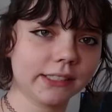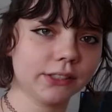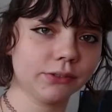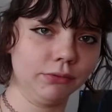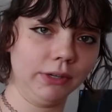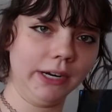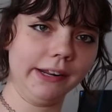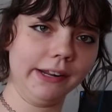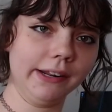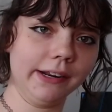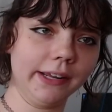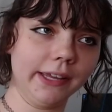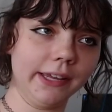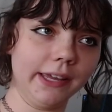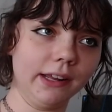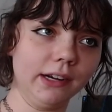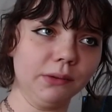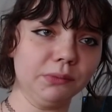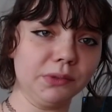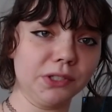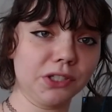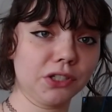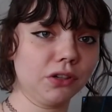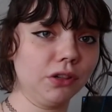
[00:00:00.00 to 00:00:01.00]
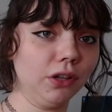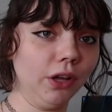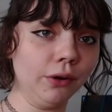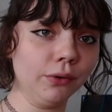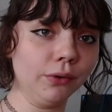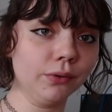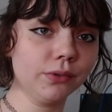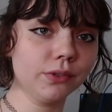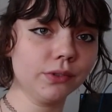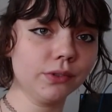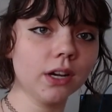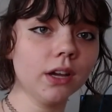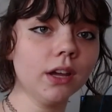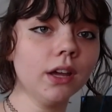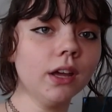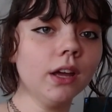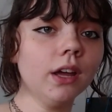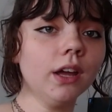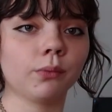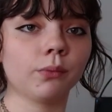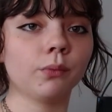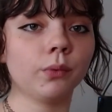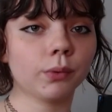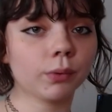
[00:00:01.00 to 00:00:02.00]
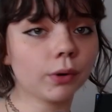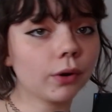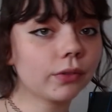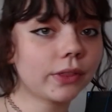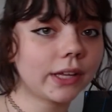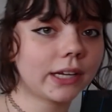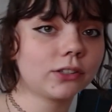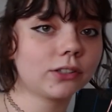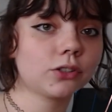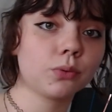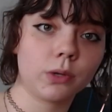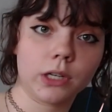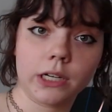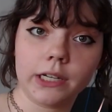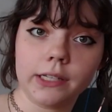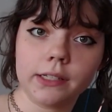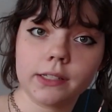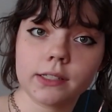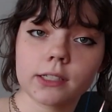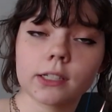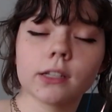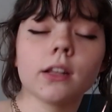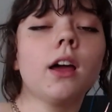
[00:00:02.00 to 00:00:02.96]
ride it again, it was closed. We rode that twice.